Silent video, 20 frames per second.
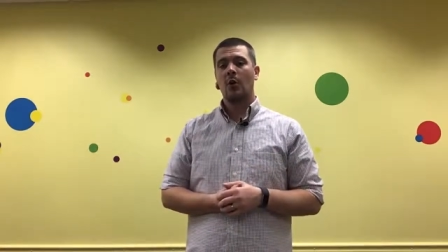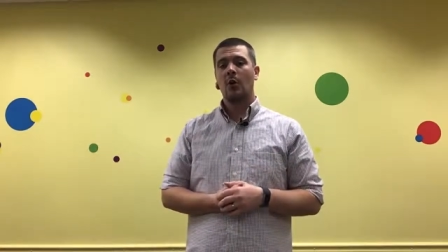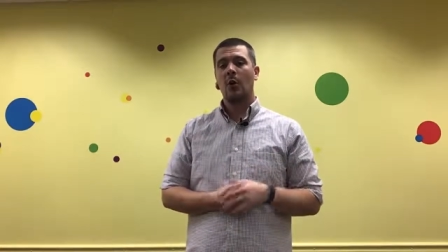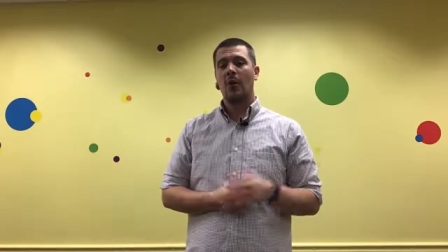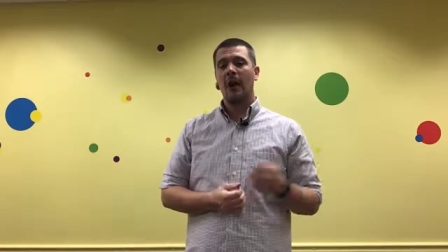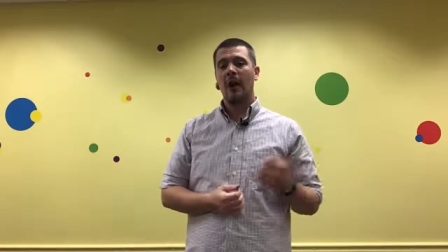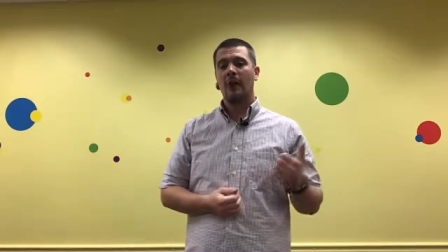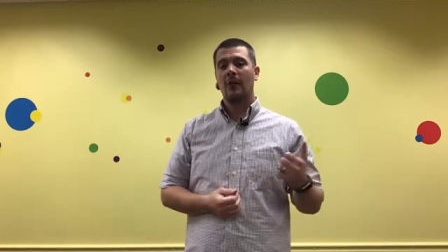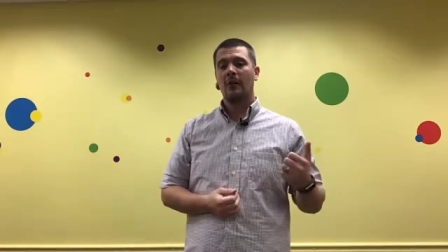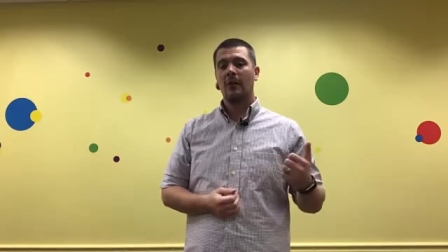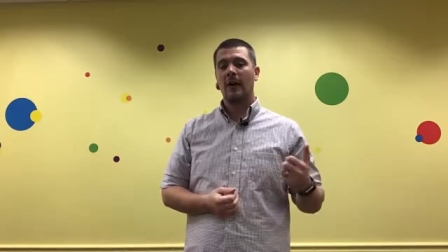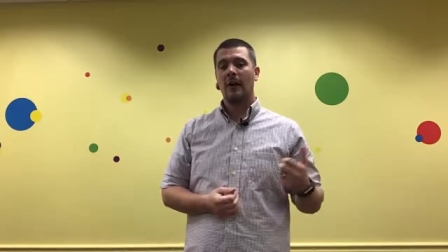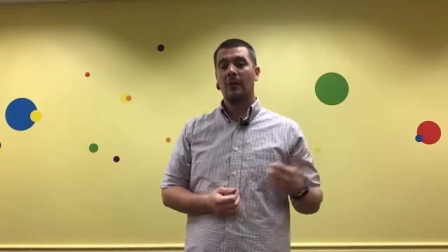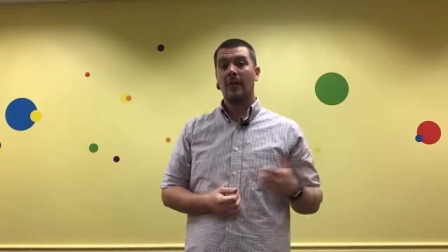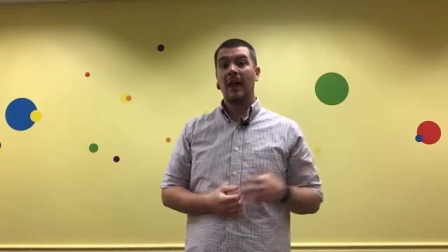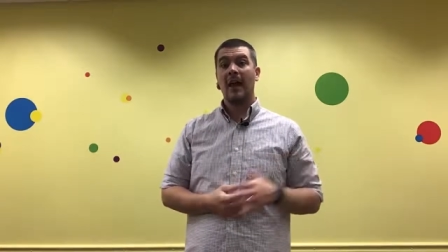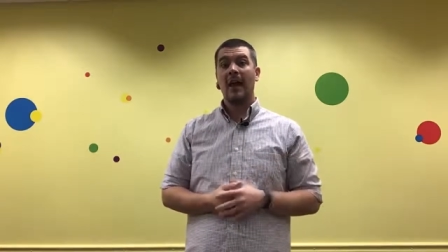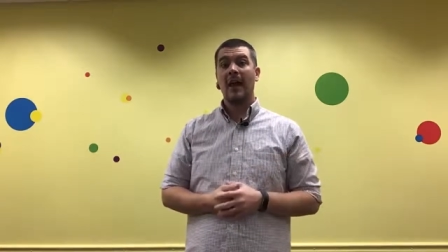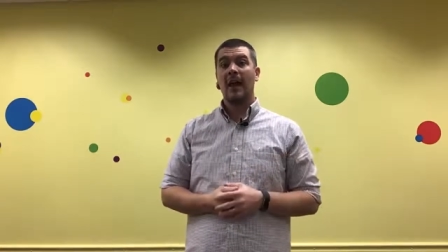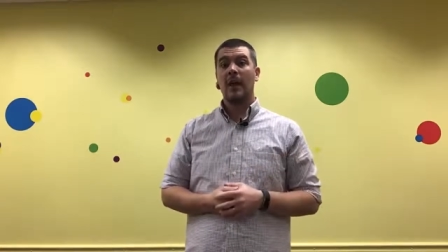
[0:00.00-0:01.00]
go ahead and grab
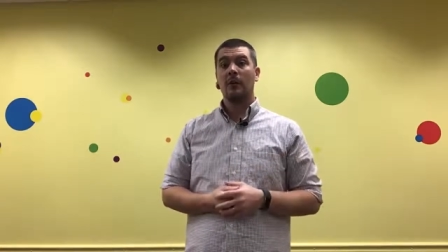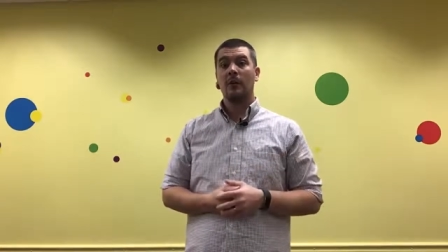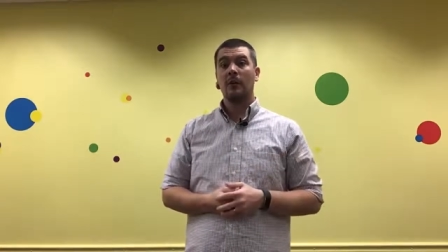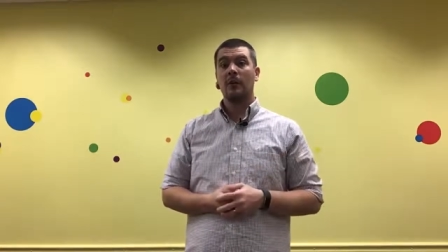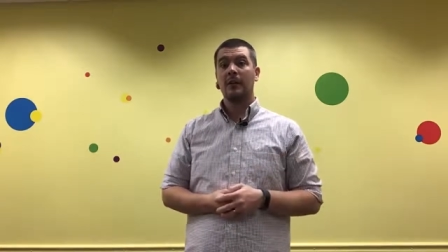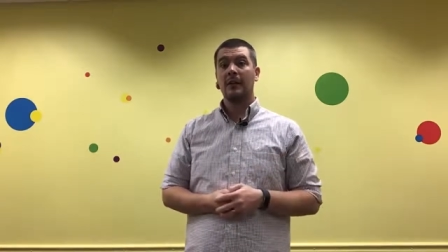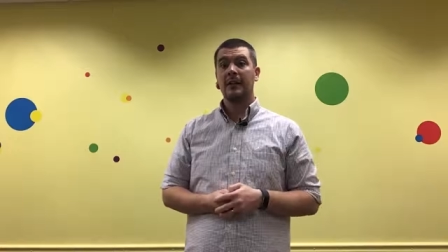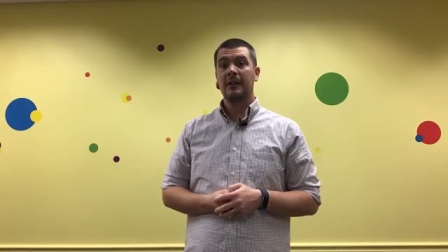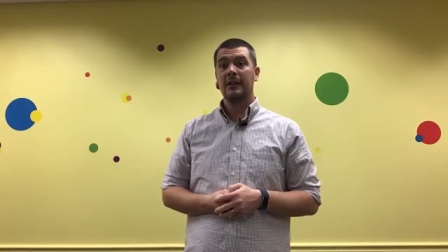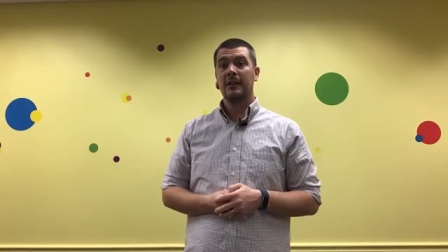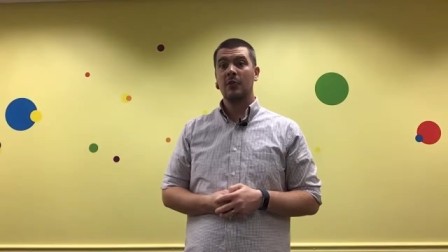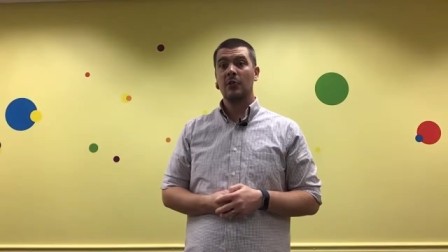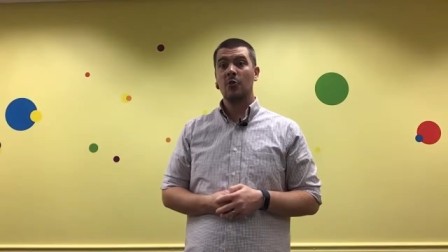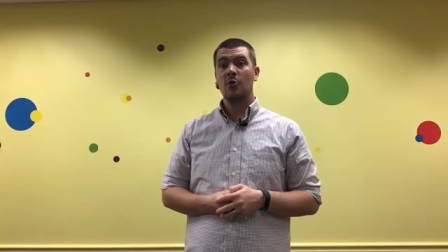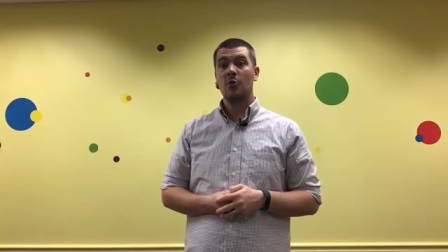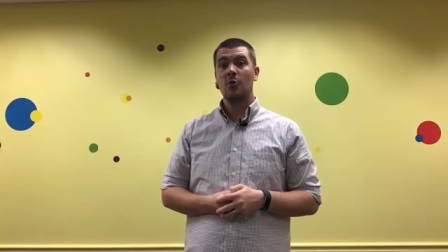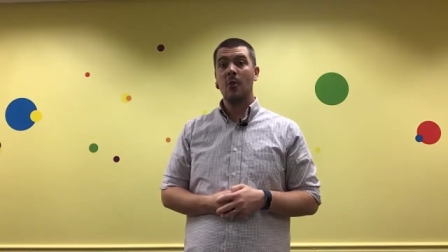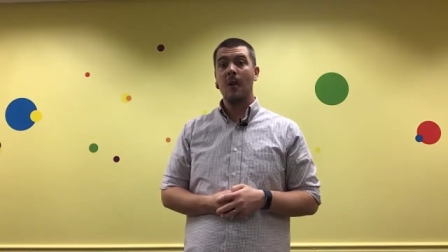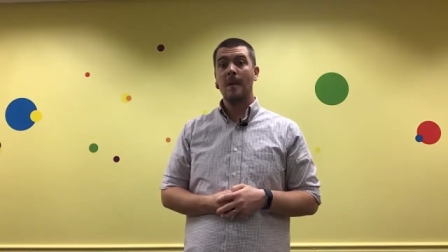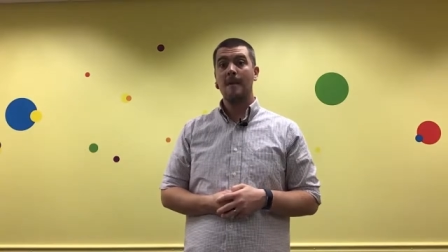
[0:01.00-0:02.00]
that and we'll listen
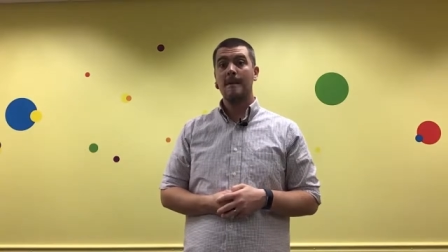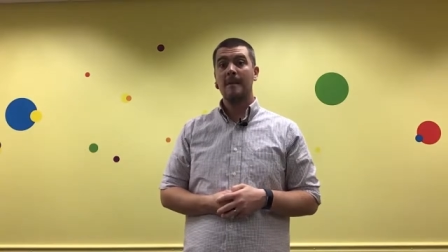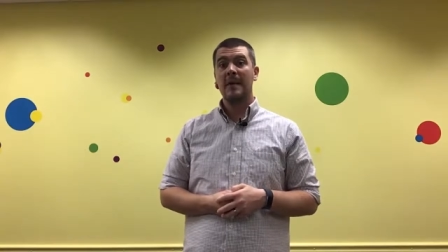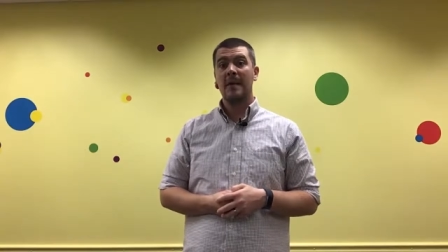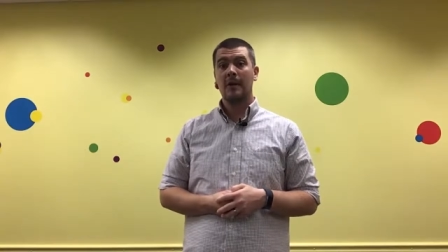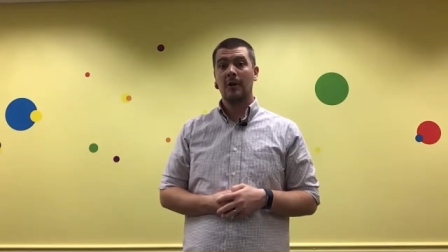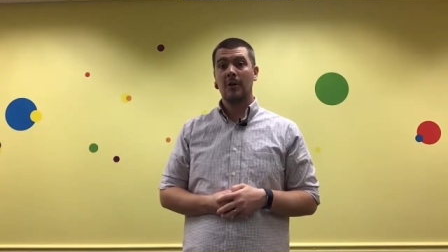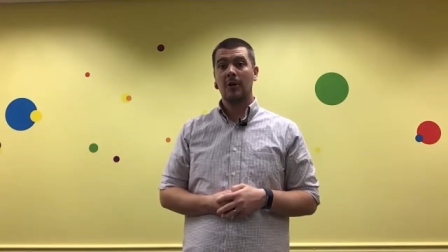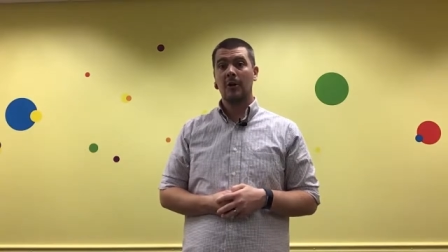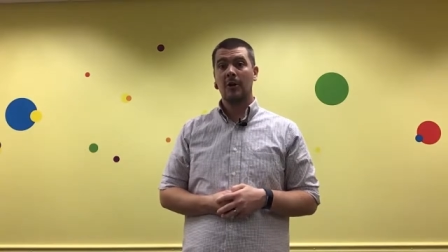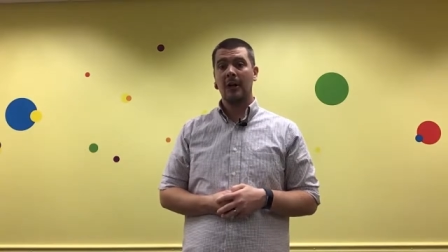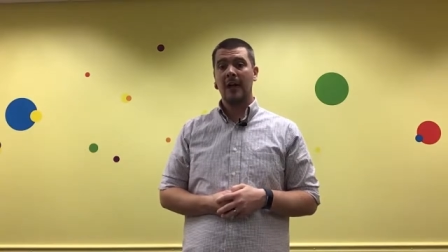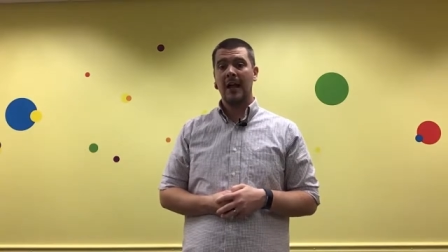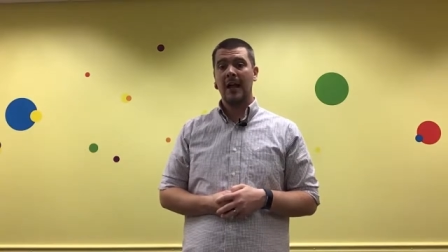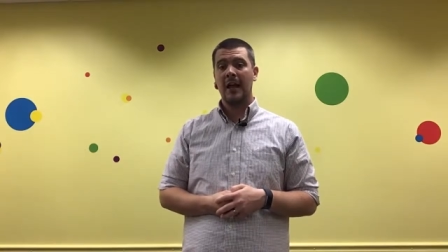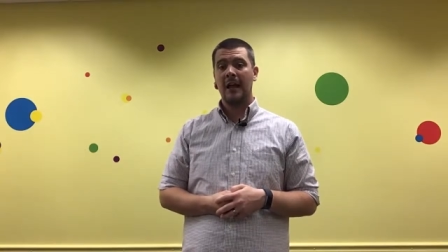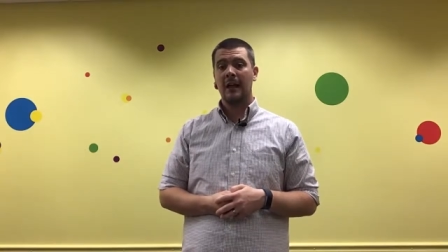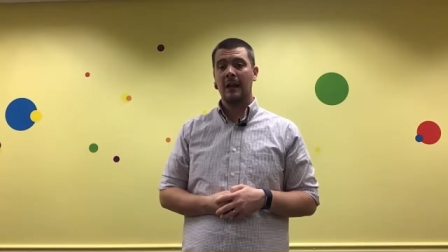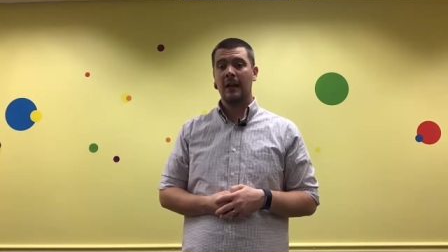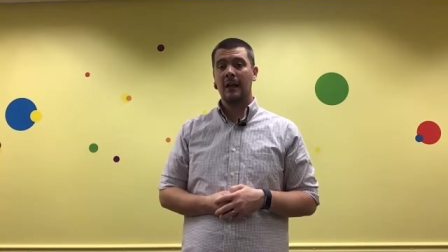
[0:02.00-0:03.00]
to Pig on Her
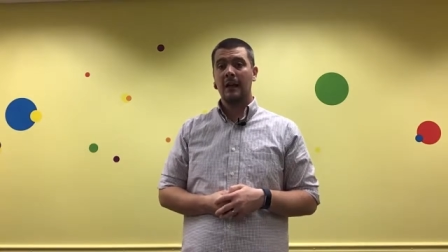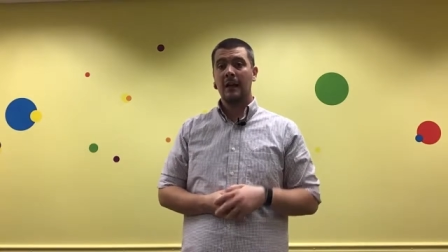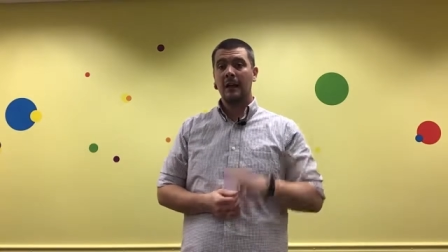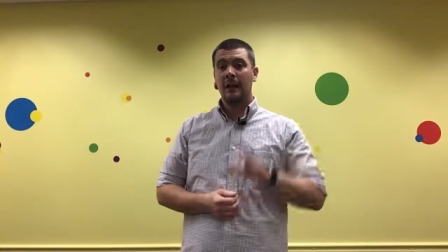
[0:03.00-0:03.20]
Head.